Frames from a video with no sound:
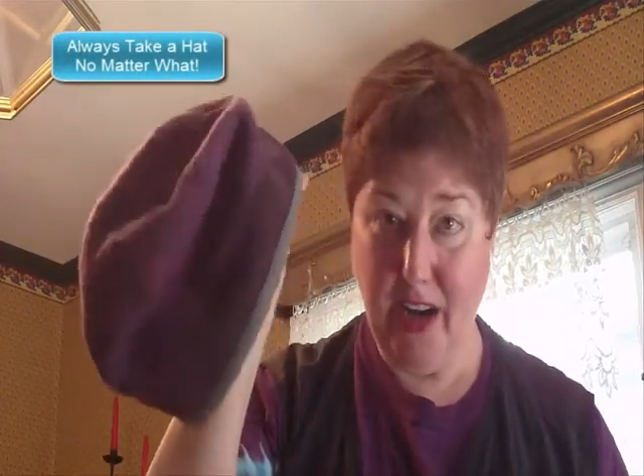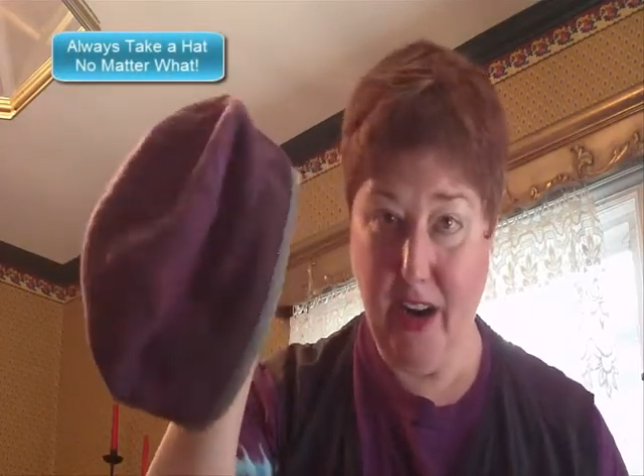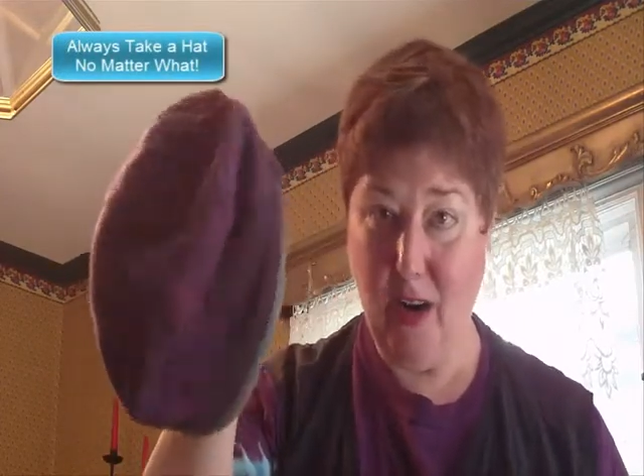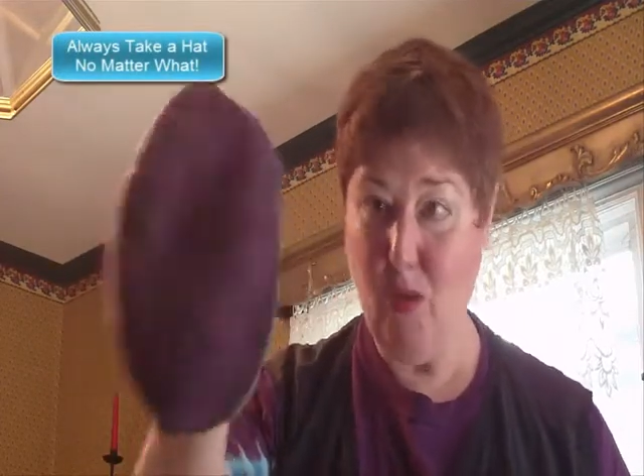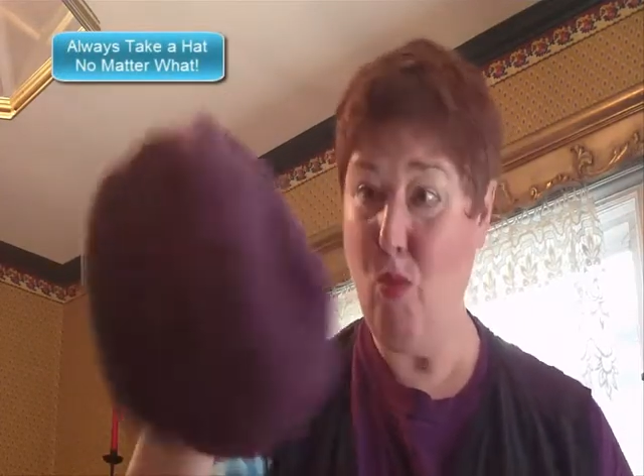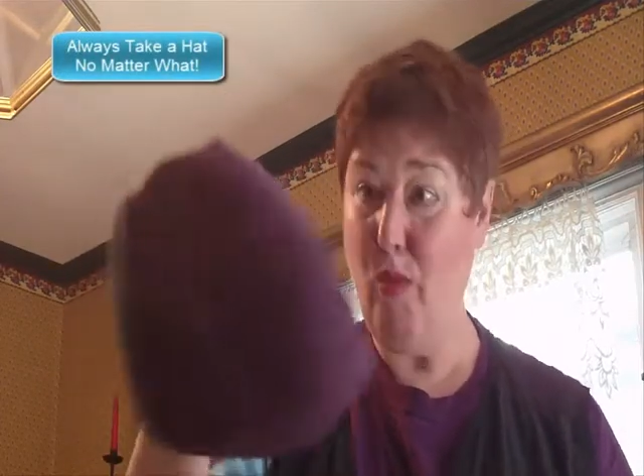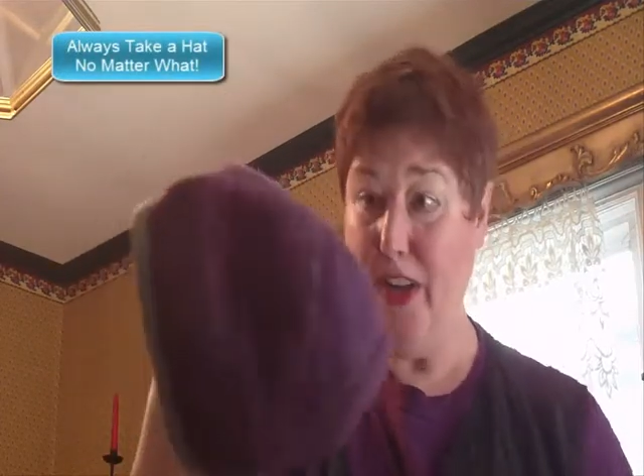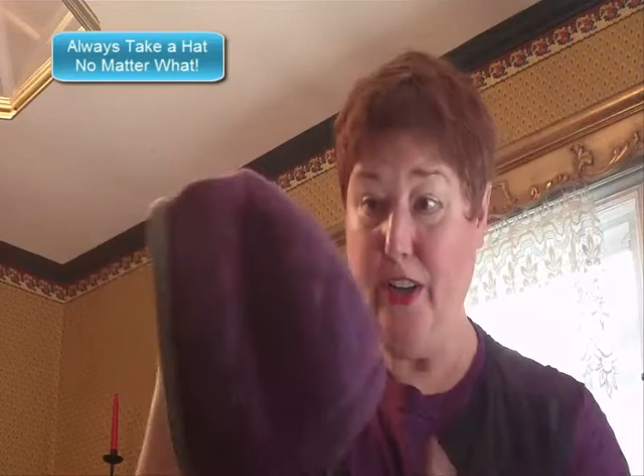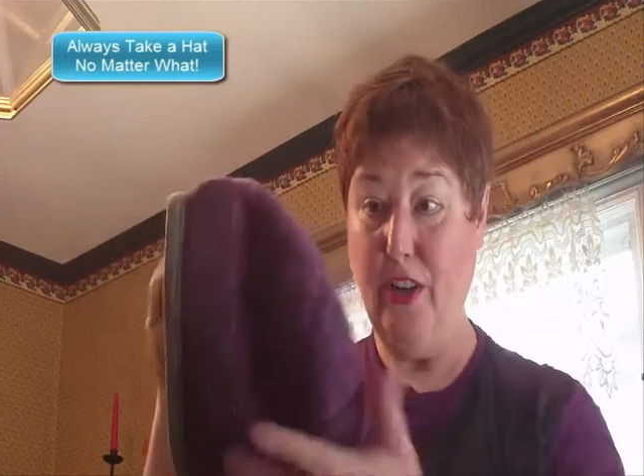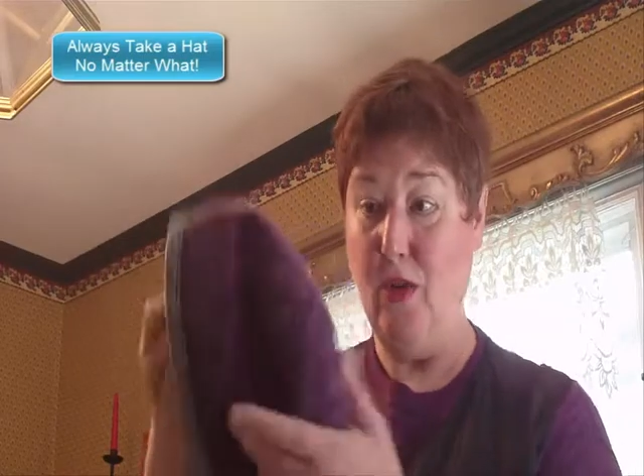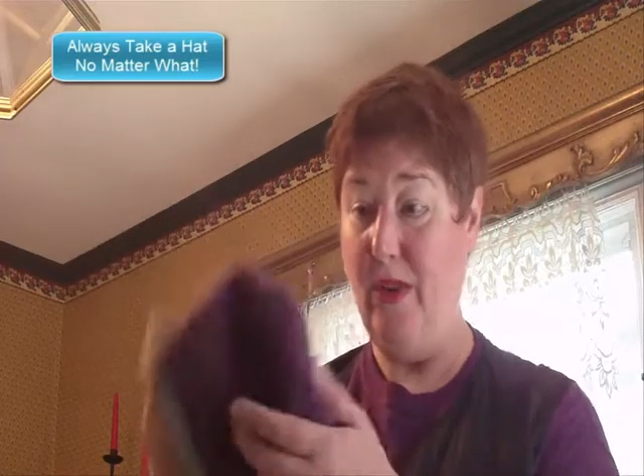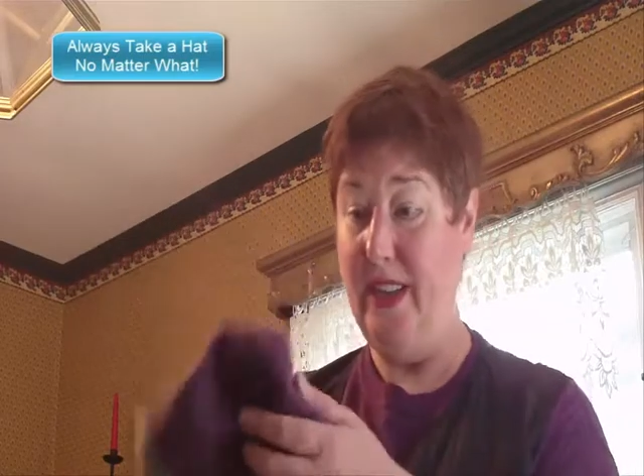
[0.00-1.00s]
know when
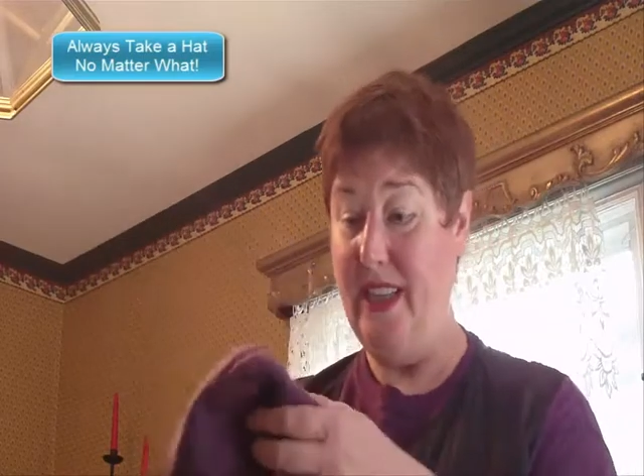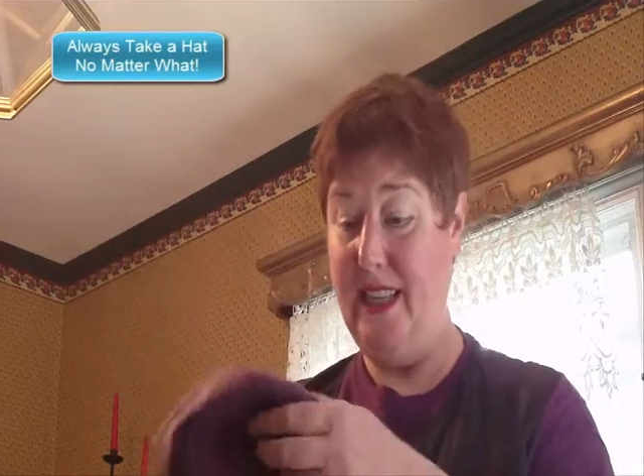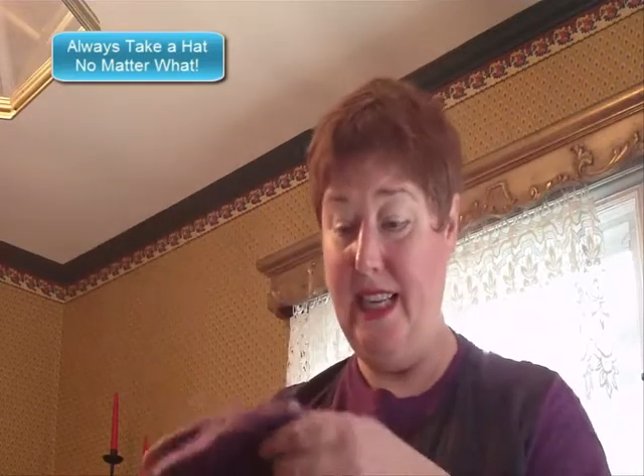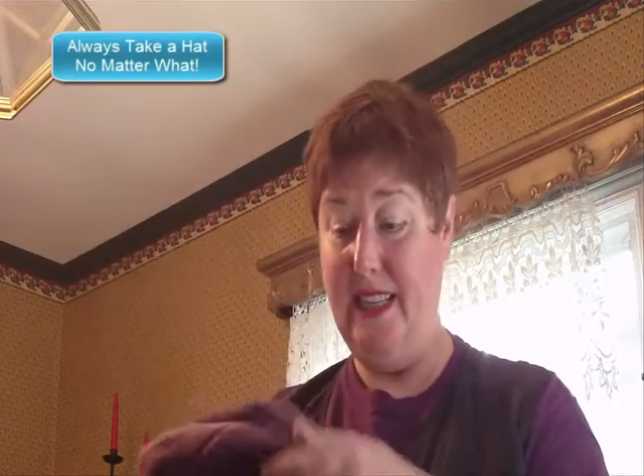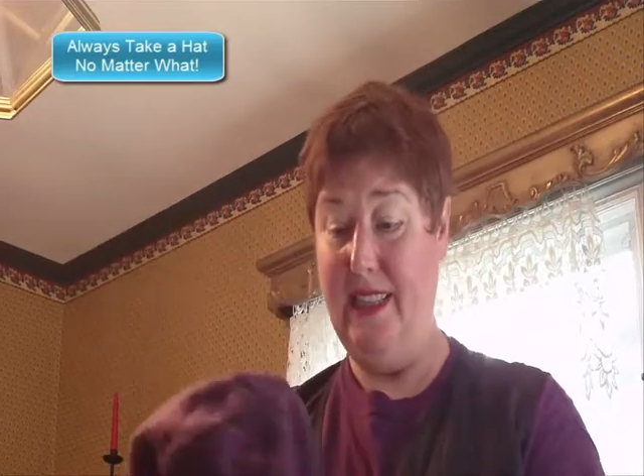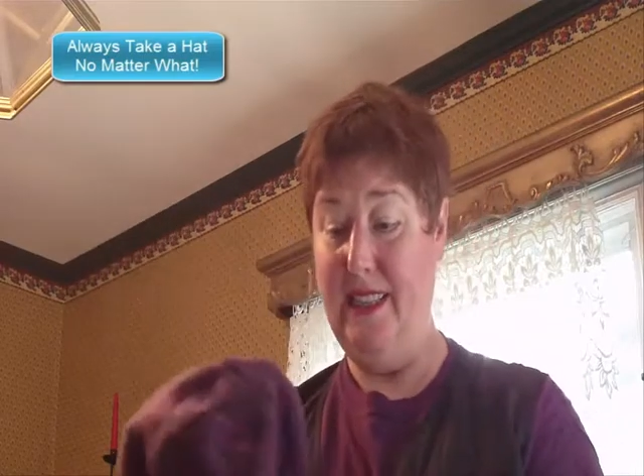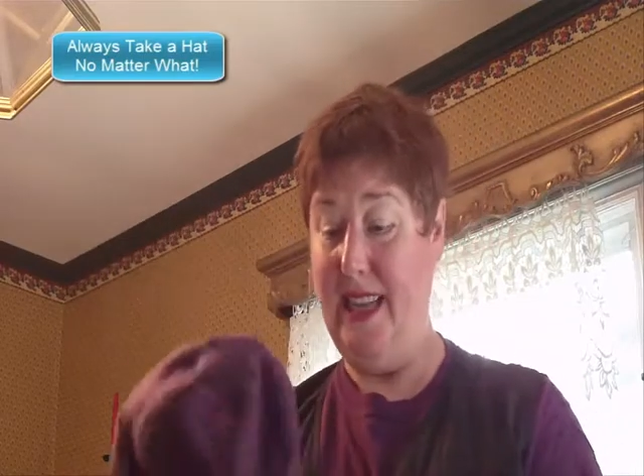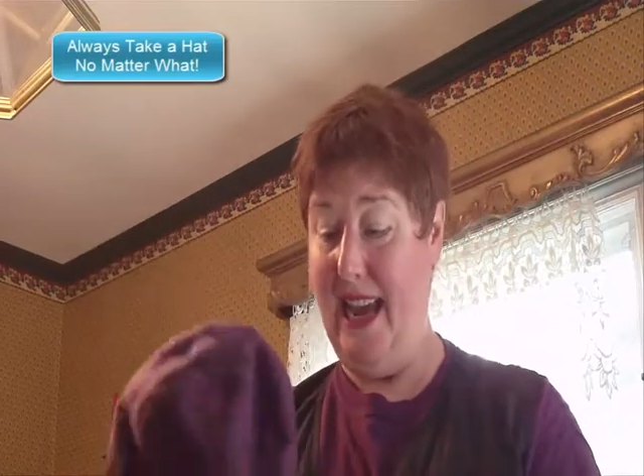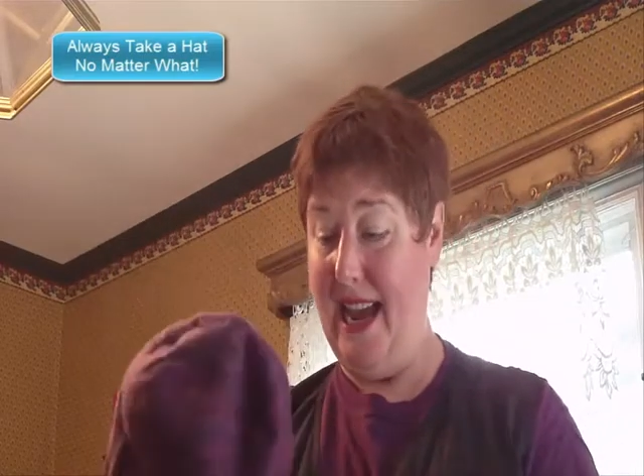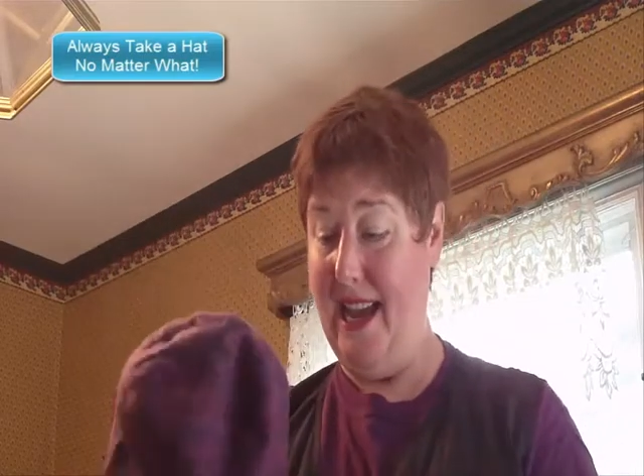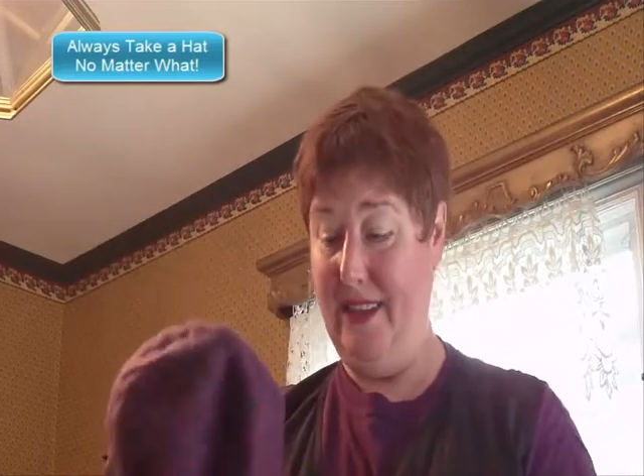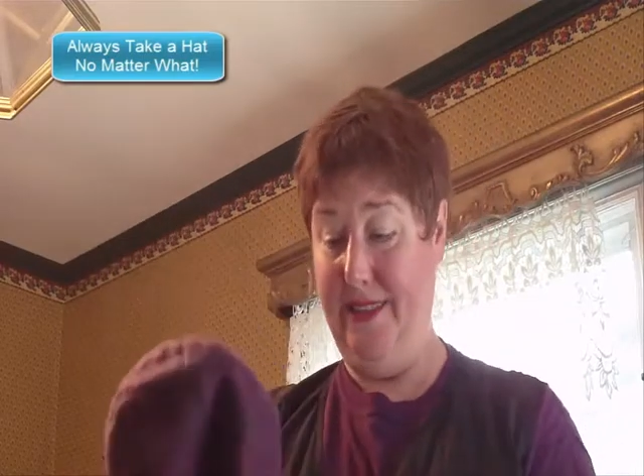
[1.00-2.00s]
you're going to need this
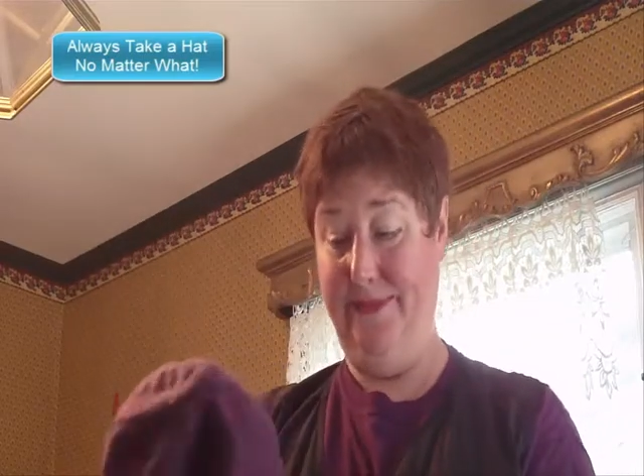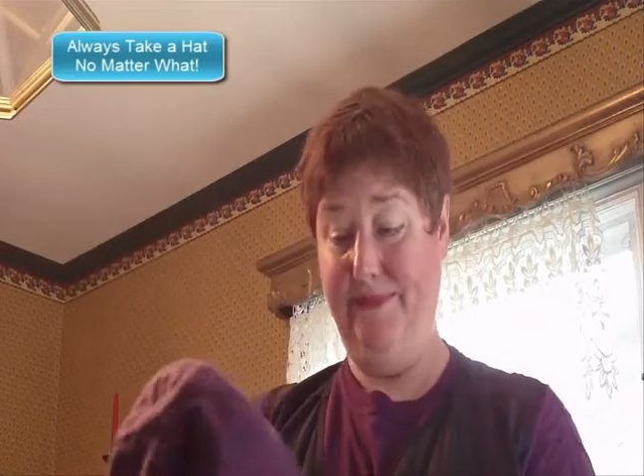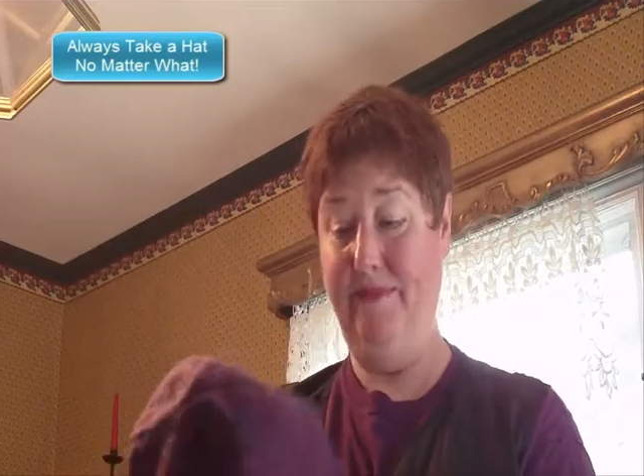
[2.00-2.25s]
hat.